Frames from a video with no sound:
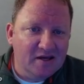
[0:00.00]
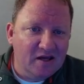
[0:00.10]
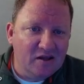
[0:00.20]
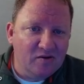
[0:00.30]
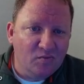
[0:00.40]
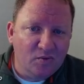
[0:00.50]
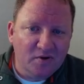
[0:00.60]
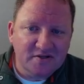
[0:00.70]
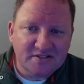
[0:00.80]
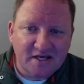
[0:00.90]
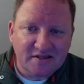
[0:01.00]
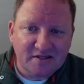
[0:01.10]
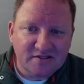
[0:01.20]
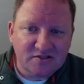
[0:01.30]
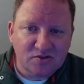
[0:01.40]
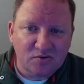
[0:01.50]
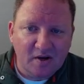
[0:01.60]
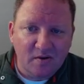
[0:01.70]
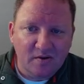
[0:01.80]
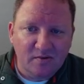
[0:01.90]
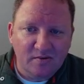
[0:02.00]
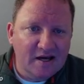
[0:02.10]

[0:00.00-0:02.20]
And then we want to set this to Arial.